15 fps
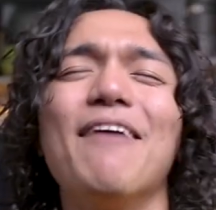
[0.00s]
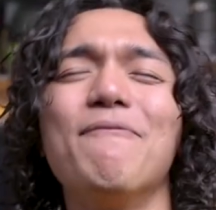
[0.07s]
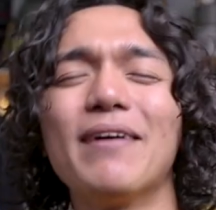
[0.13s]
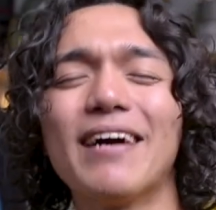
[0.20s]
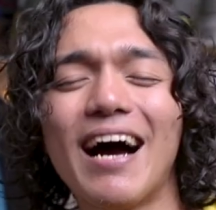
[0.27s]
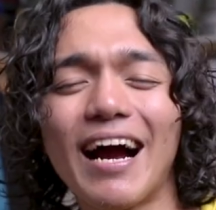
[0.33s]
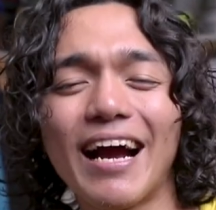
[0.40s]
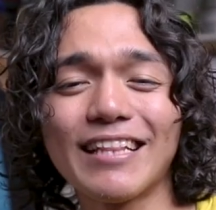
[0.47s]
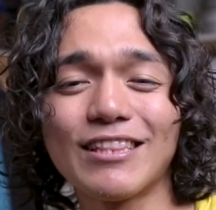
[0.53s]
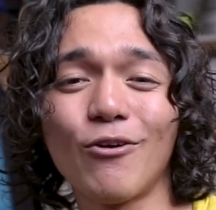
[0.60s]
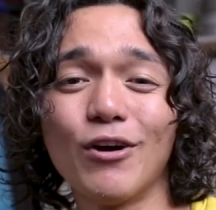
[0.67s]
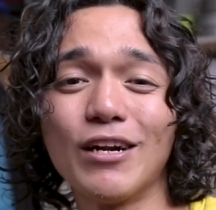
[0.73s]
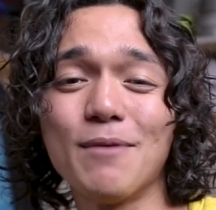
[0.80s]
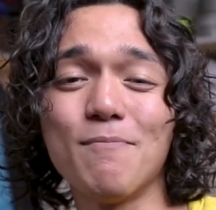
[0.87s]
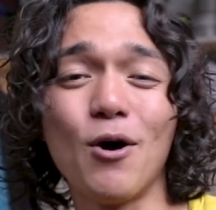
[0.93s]
mag-aakyat
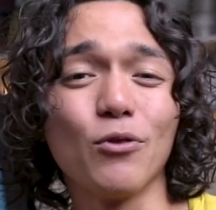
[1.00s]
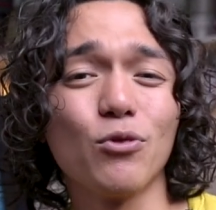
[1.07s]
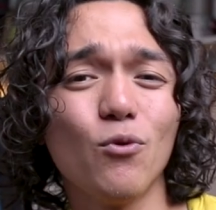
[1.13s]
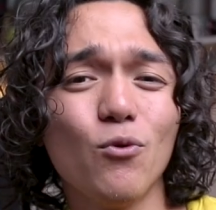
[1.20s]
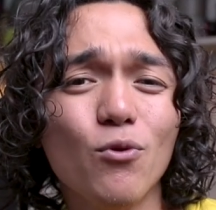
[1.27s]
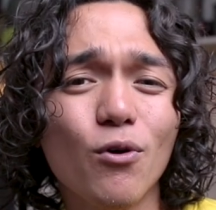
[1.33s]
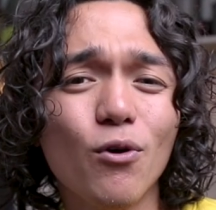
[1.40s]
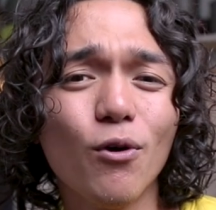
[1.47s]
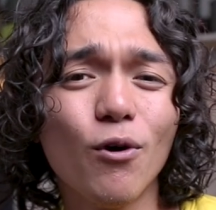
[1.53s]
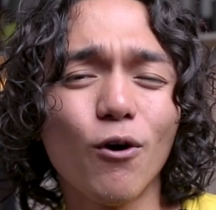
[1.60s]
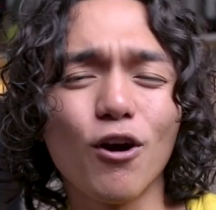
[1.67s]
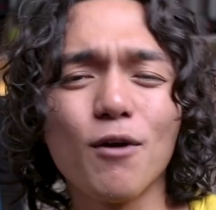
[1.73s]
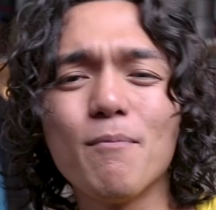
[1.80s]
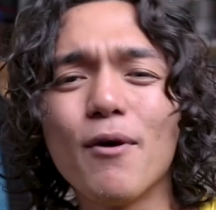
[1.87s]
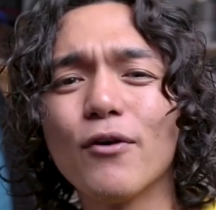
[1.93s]
ako ng Mount Ugo
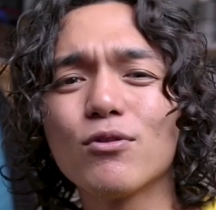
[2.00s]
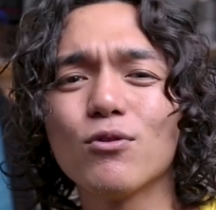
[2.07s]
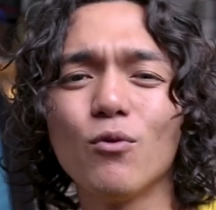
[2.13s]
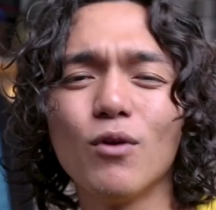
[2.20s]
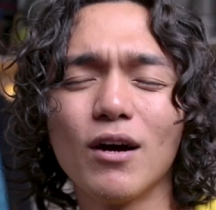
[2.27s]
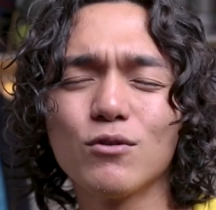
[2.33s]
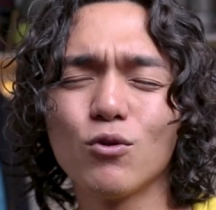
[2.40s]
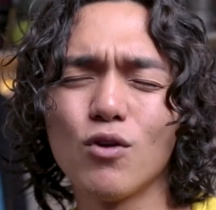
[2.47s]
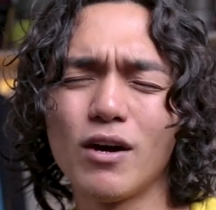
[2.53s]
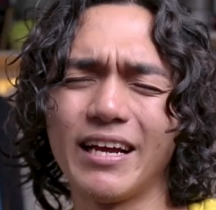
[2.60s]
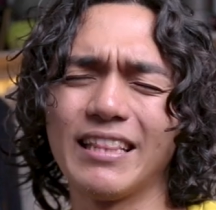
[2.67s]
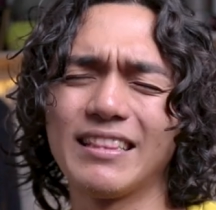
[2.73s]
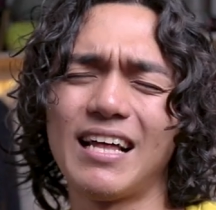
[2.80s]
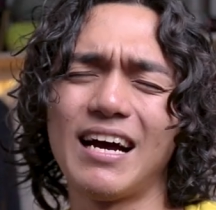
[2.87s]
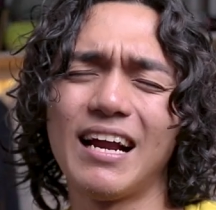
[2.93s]
or Mount Dulang Dulang
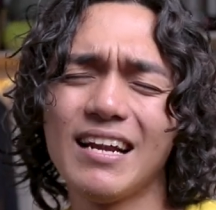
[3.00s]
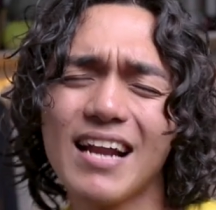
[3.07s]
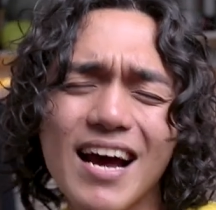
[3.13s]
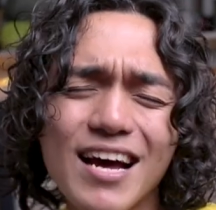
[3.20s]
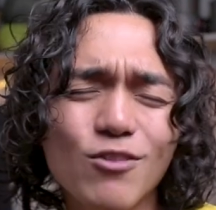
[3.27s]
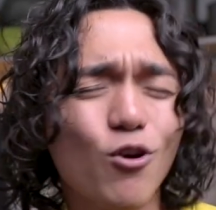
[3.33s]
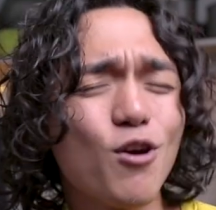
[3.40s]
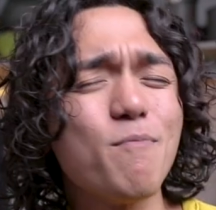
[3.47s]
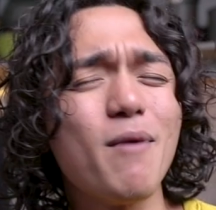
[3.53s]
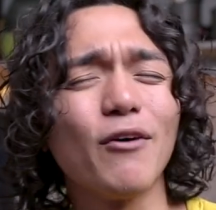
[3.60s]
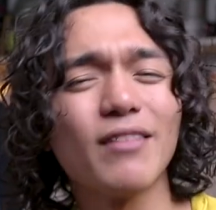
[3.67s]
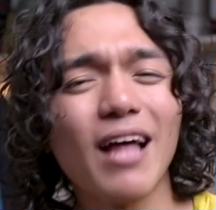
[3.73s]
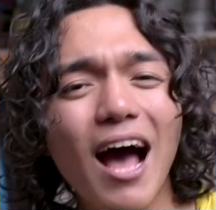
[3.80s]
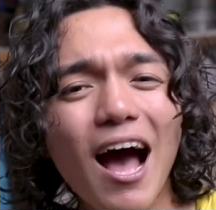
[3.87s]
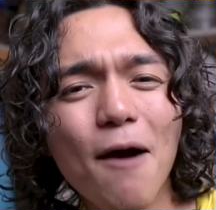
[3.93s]
Tanglad or
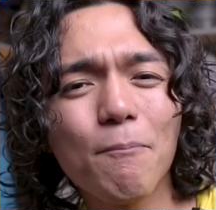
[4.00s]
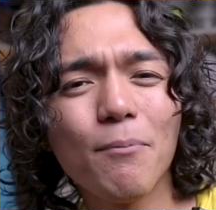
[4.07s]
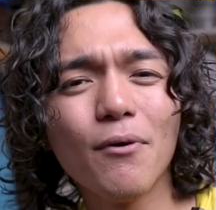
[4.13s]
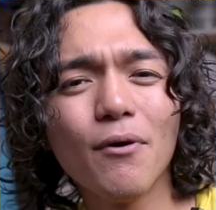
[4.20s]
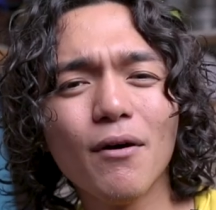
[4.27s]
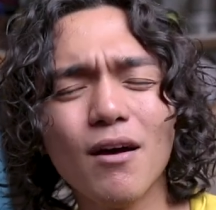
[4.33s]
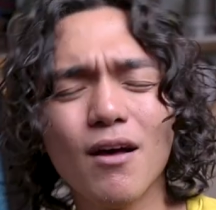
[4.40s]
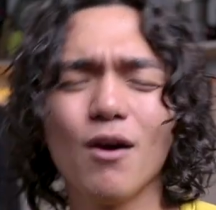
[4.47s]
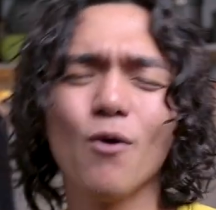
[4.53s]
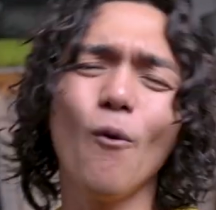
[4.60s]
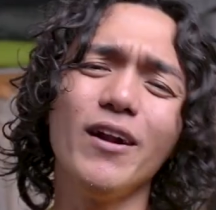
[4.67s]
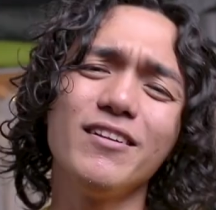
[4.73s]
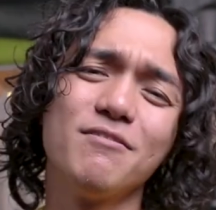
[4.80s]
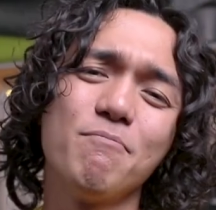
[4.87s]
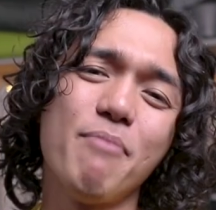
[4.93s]
Mount Apo.
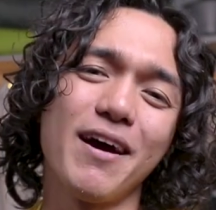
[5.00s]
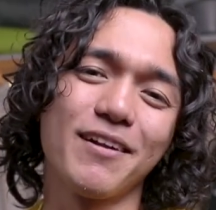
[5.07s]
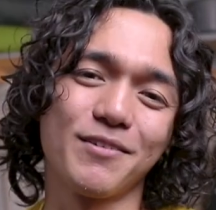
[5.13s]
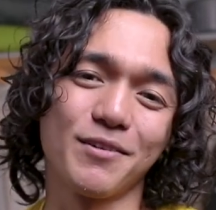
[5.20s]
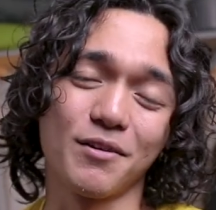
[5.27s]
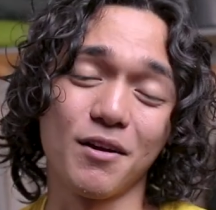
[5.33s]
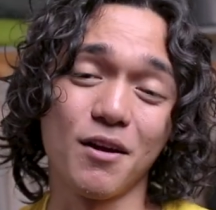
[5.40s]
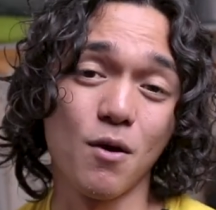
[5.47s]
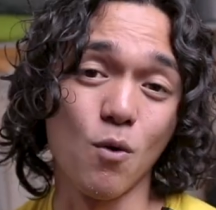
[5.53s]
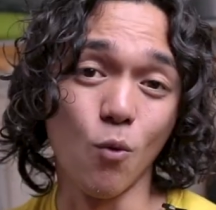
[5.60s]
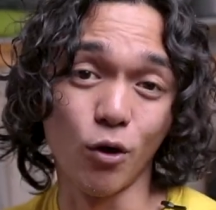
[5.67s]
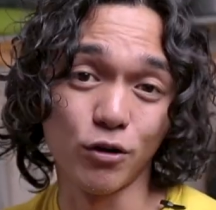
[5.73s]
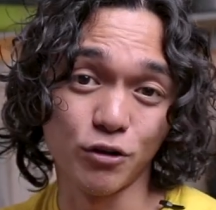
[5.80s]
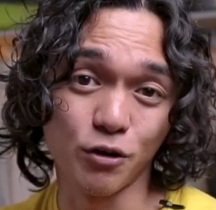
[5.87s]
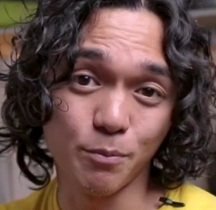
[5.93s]
What's better,
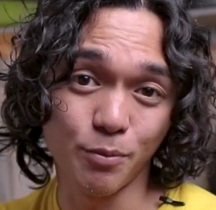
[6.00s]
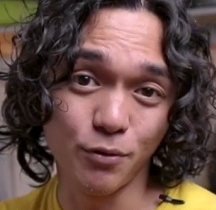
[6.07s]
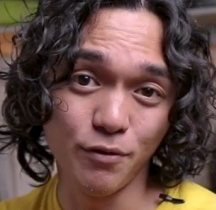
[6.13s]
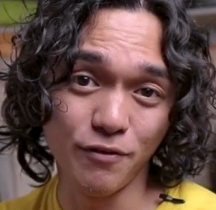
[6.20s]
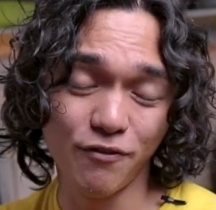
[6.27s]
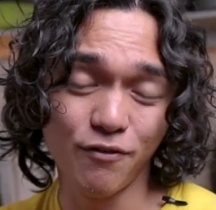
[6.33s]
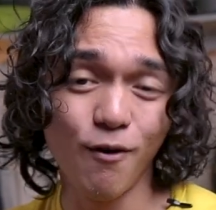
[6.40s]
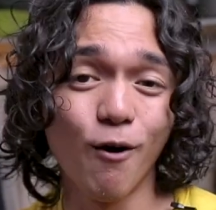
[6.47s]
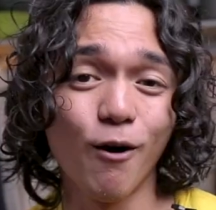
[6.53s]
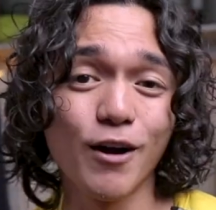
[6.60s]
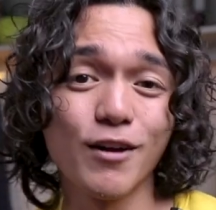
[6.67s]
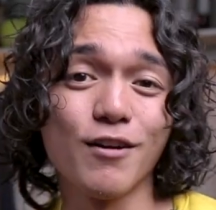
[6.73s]
waterproof or